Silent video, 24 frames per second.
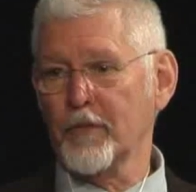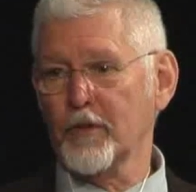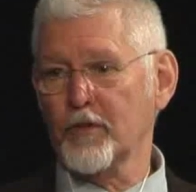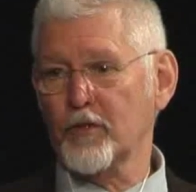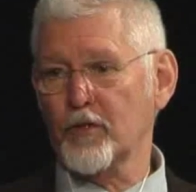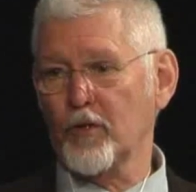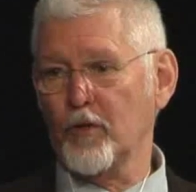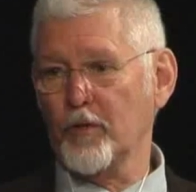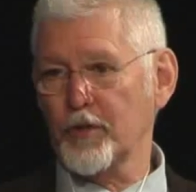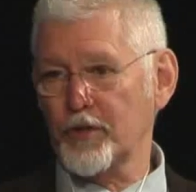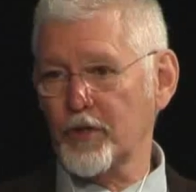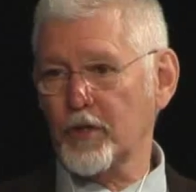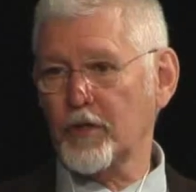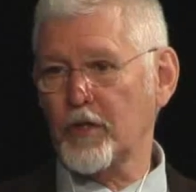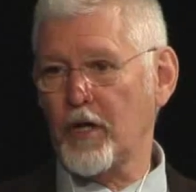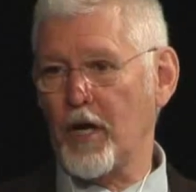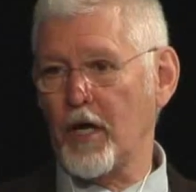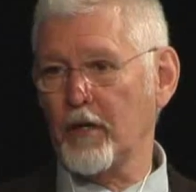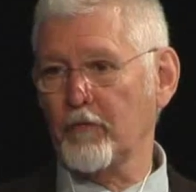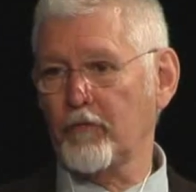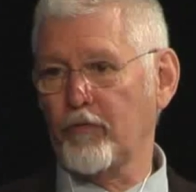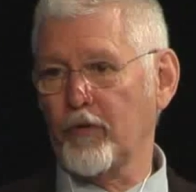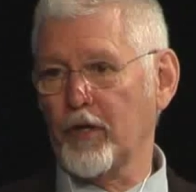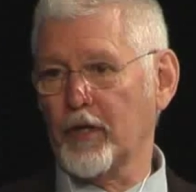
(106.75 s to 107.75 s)
So it's a
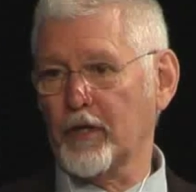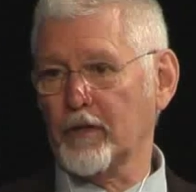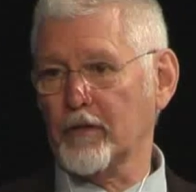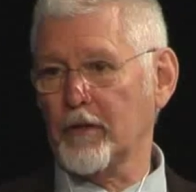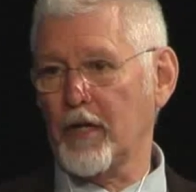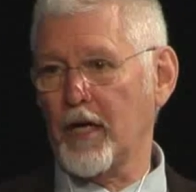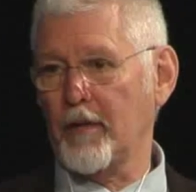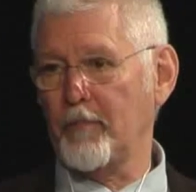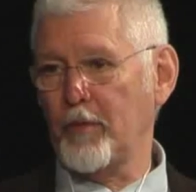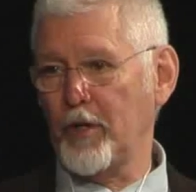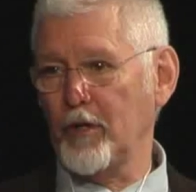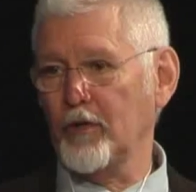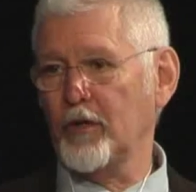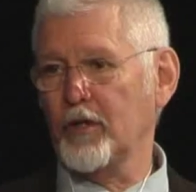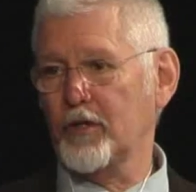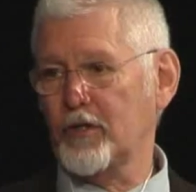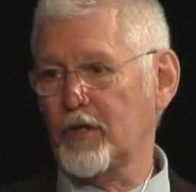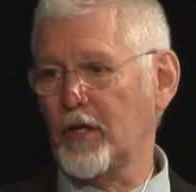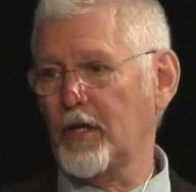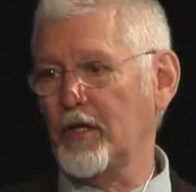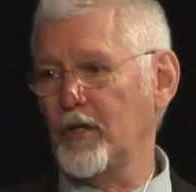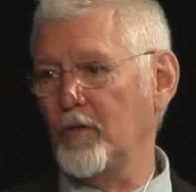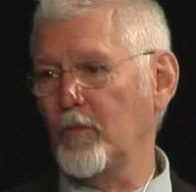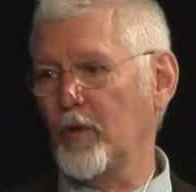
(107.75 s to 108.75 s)
conflict. I'm here to
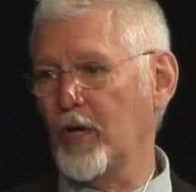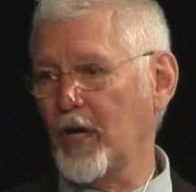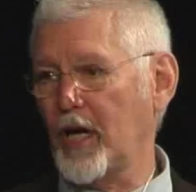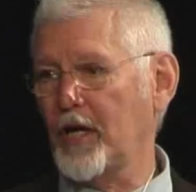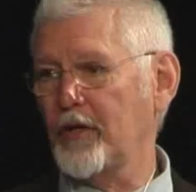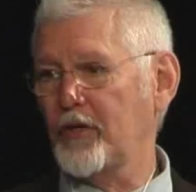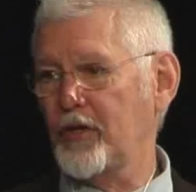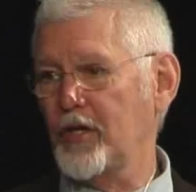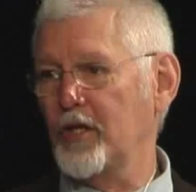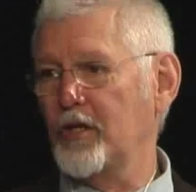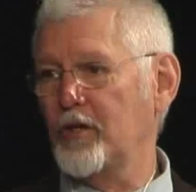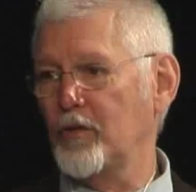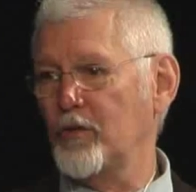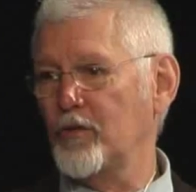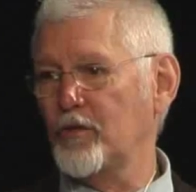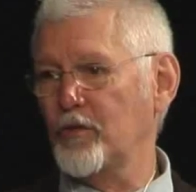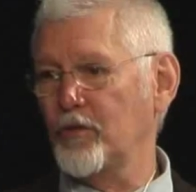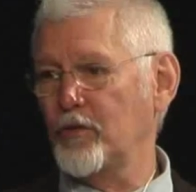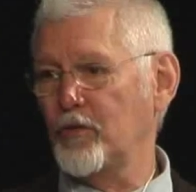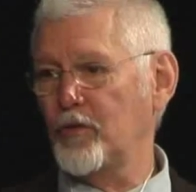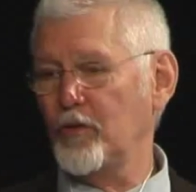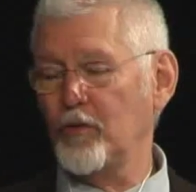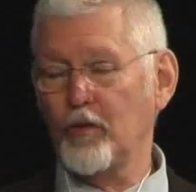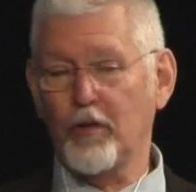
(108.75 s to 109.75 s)
tell you what I think you
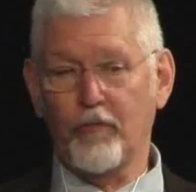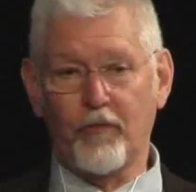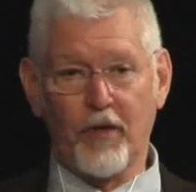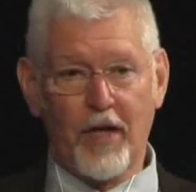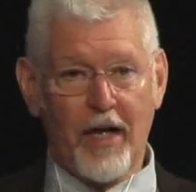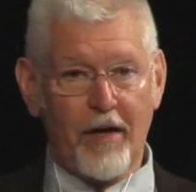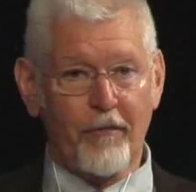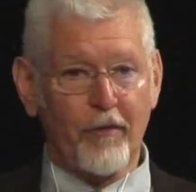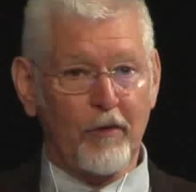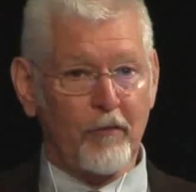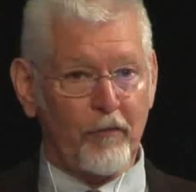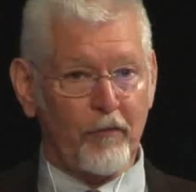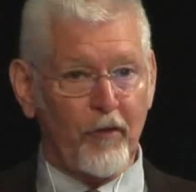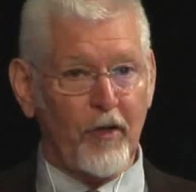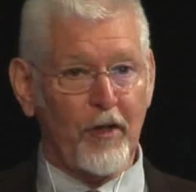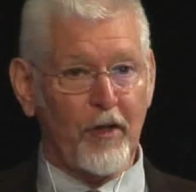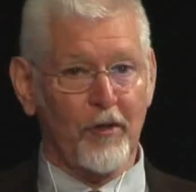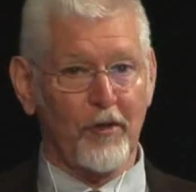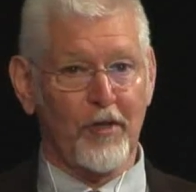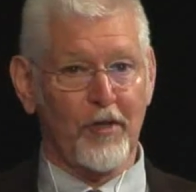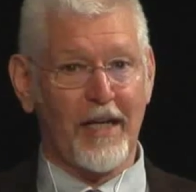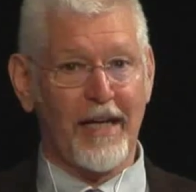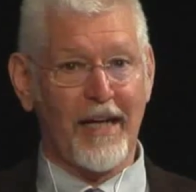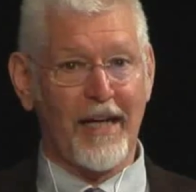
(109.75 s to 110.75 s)
should do. If you haven't
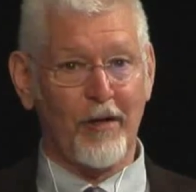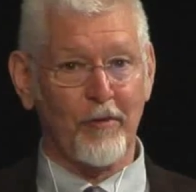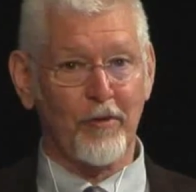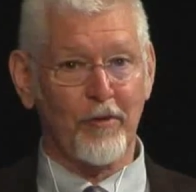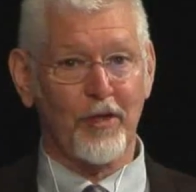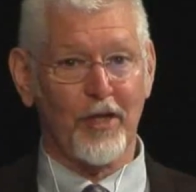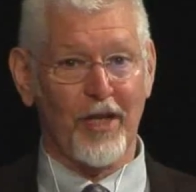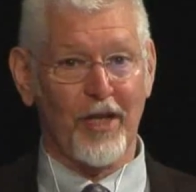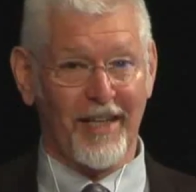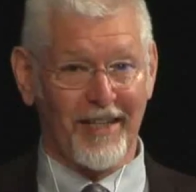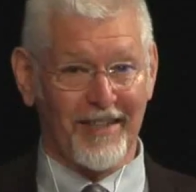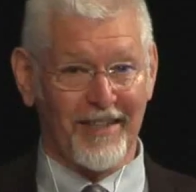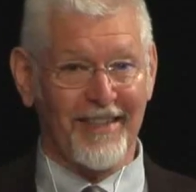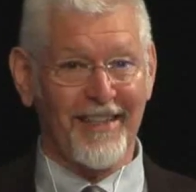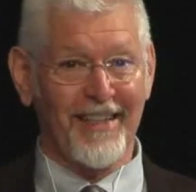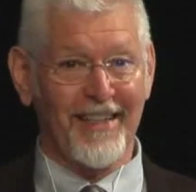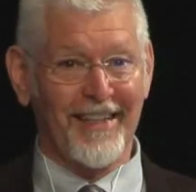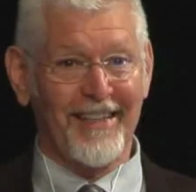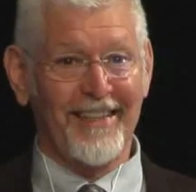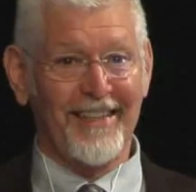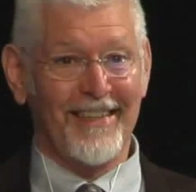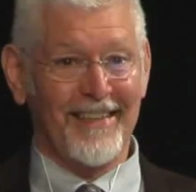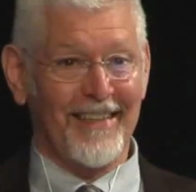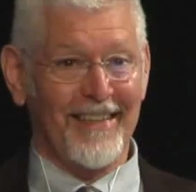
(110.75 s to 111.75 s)
figured that out yet,
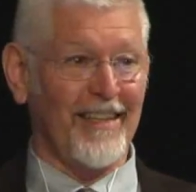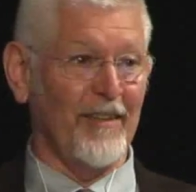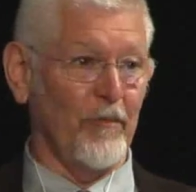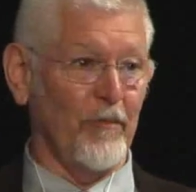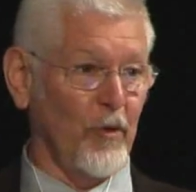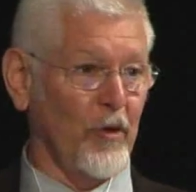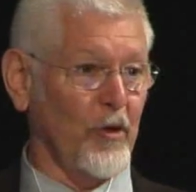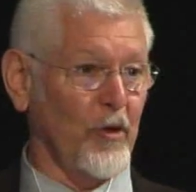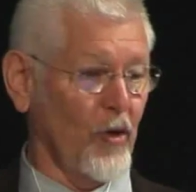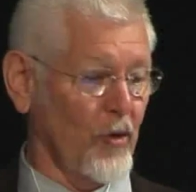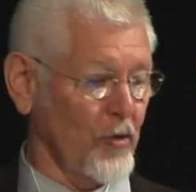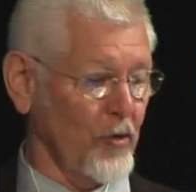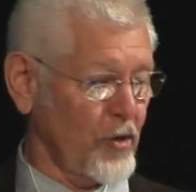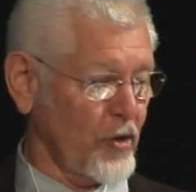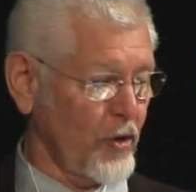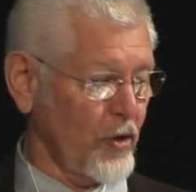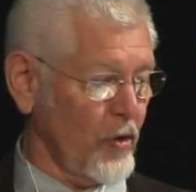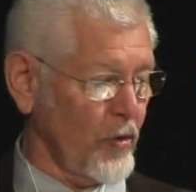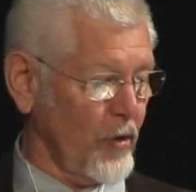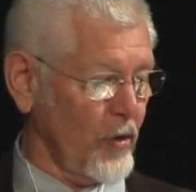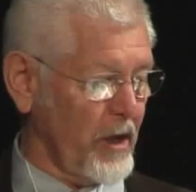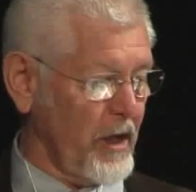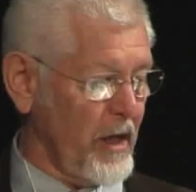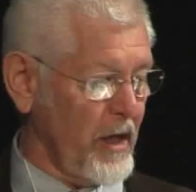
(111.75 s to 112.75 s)
we'll go
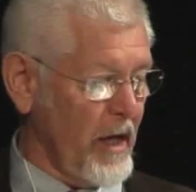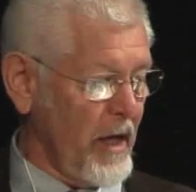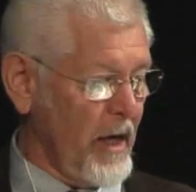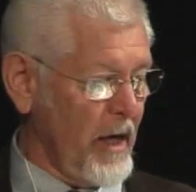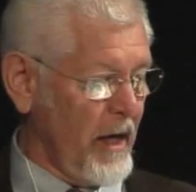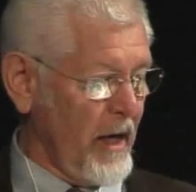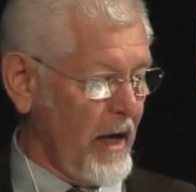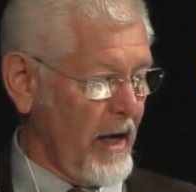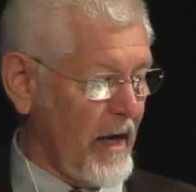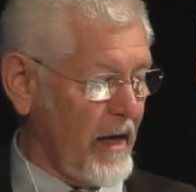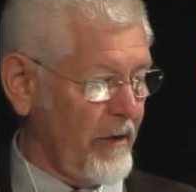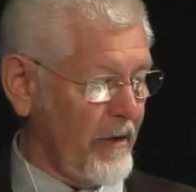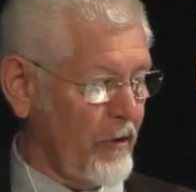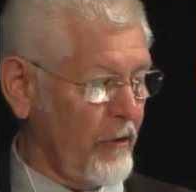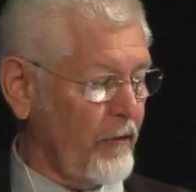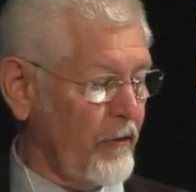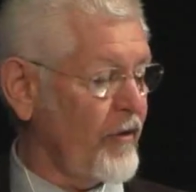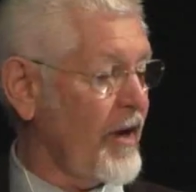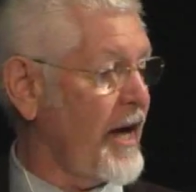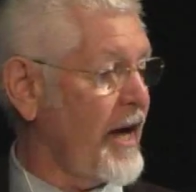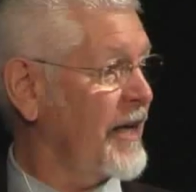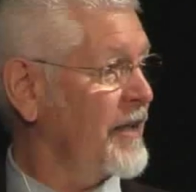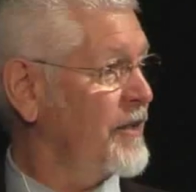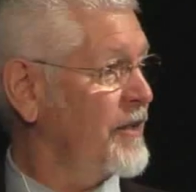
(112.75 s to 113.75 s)
slowly. And the
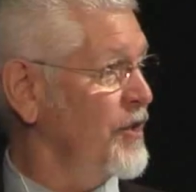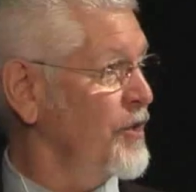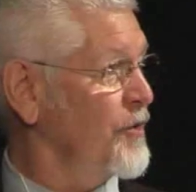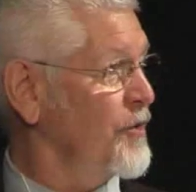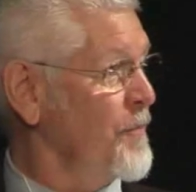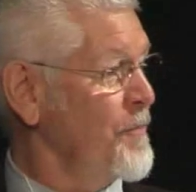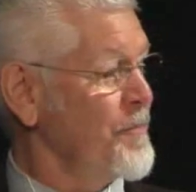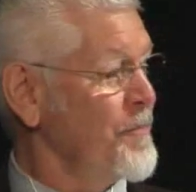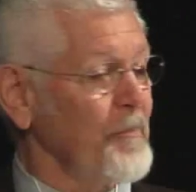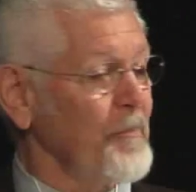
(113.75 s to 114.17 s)
fact that